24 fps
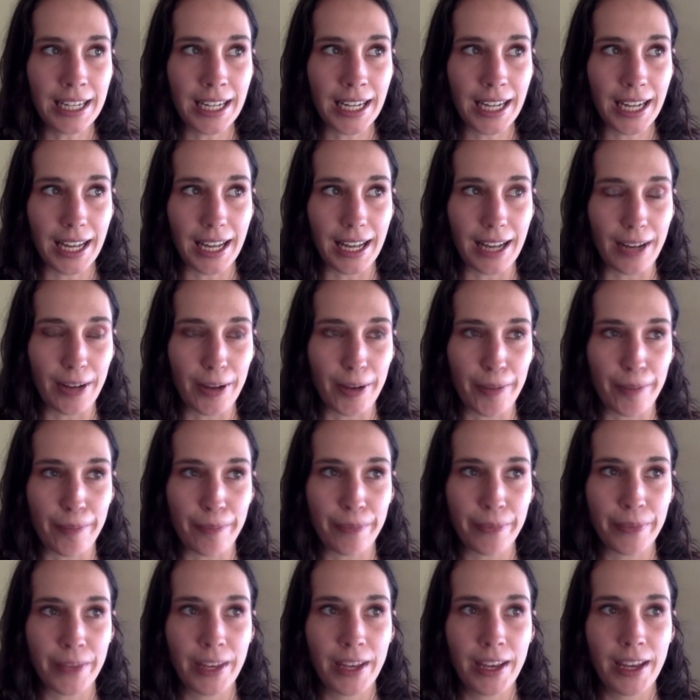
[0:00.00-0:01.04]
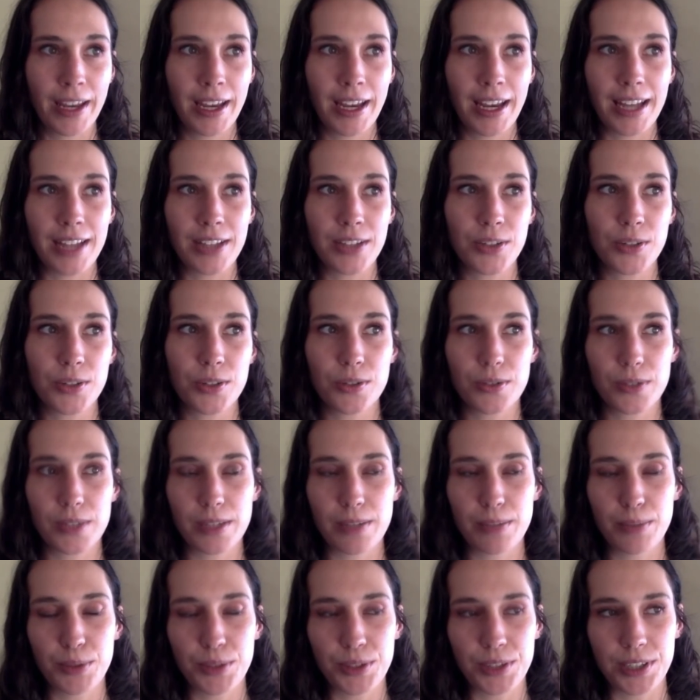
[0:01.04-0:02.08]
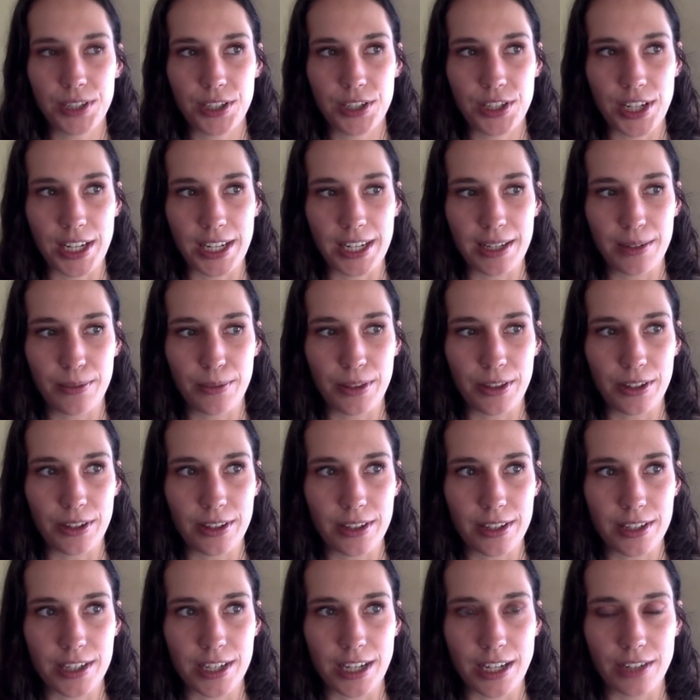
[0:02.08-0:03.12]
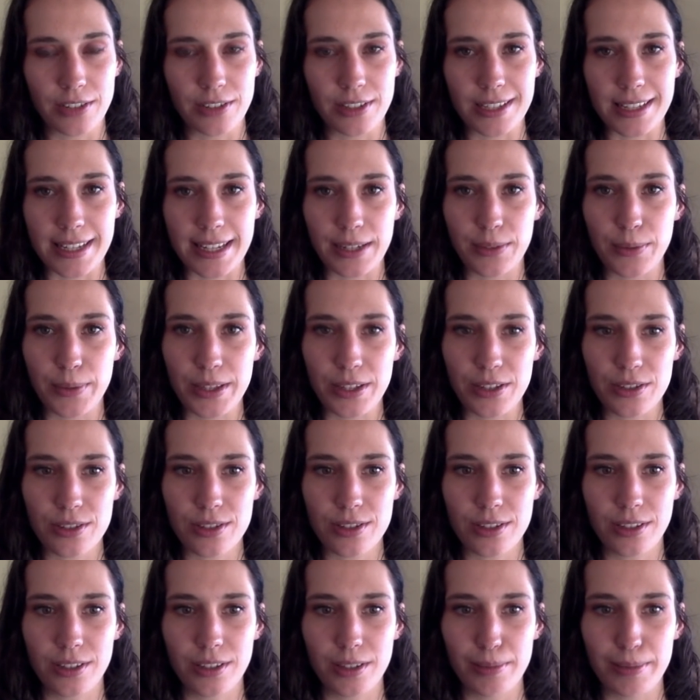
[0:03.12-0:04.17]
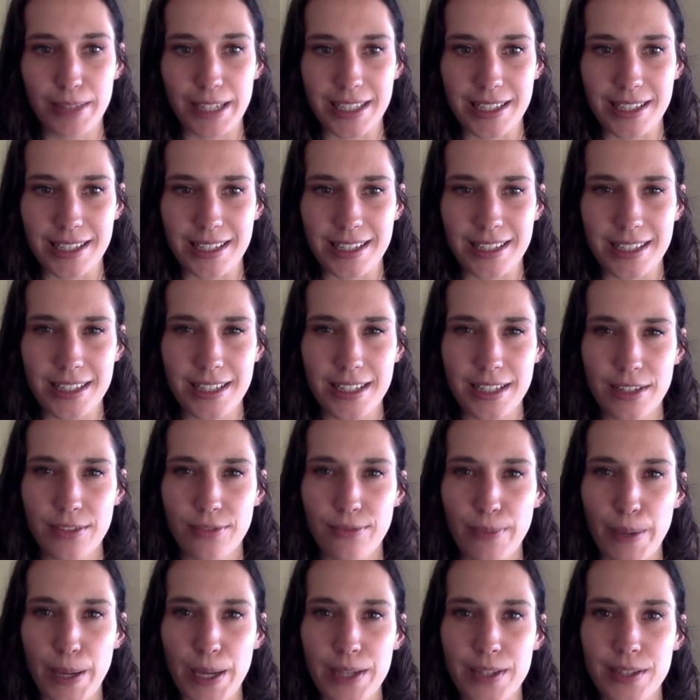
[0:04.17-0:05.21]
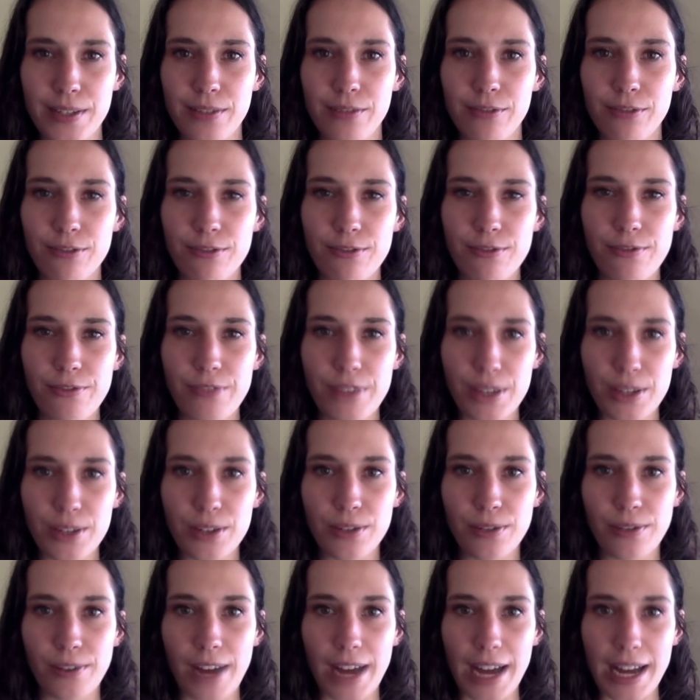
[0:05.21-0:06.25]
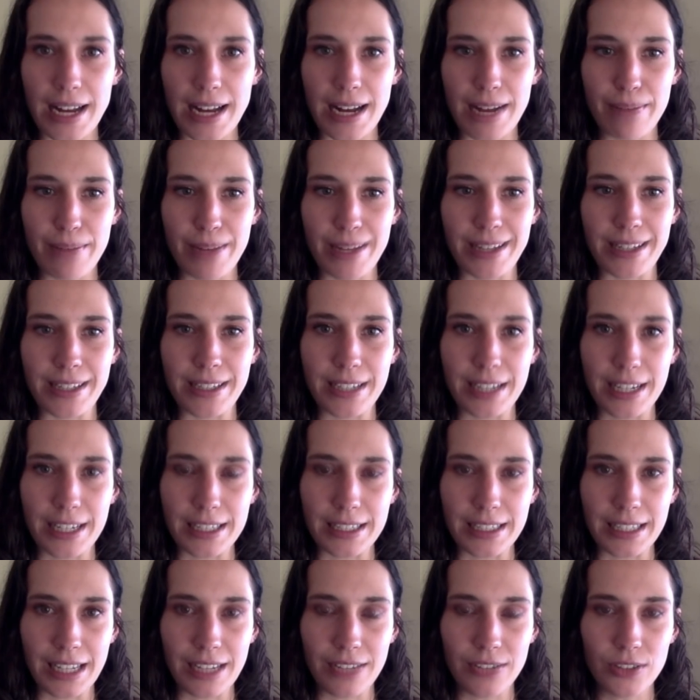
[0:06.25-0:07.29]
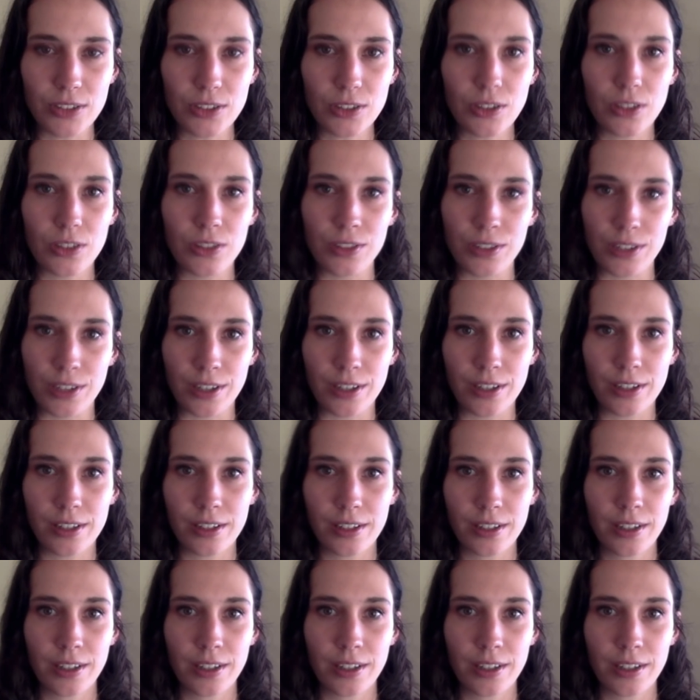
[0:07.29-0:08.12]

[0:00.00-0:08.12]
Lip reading: And so it's really important to check in with your other chakras, like with your solar plexus. Does this person feel right at my gut level or not?